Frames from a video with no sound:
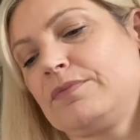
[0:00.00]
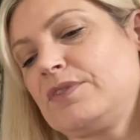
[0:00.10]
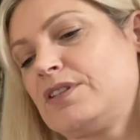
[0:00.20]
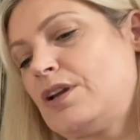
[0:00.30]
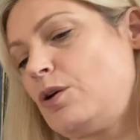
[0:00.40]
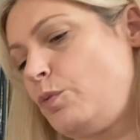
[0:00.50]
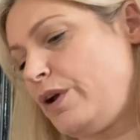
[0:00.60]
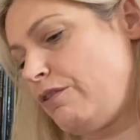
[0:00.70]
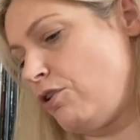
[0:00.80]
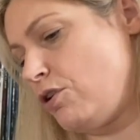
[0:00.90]
So
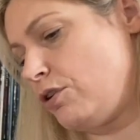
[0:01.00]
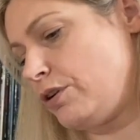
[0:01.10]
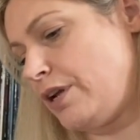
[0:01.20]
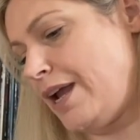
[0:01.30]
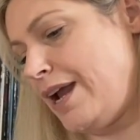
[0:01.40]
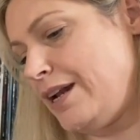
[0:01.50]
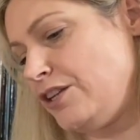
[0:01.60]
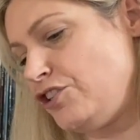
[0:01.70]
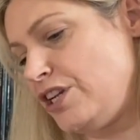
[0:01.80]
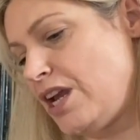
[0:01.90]
we're on
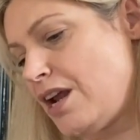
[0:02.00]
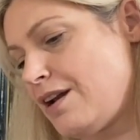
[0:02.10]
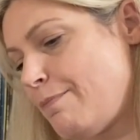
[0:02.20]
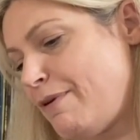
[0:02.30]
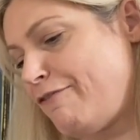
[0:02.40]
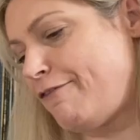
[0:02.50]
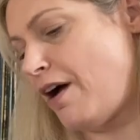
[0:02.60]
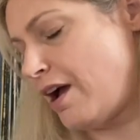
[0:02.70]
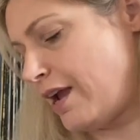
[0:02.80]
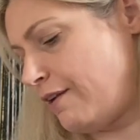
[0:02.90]
energy number
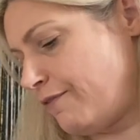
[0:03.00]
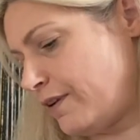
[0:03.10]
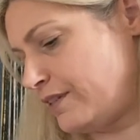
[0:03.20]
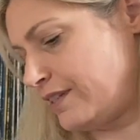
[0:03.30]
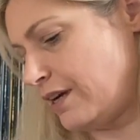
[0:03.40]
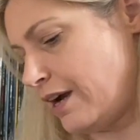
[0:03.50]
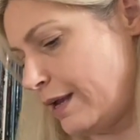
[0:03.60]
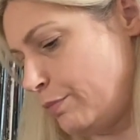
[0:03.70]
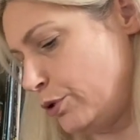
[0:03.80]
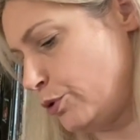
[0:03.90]
5,
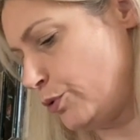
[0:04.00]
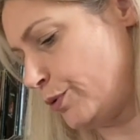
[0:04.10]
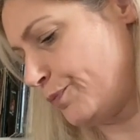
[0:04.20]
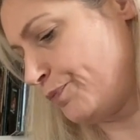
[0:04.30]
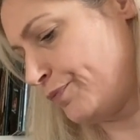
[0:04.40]
sky blue.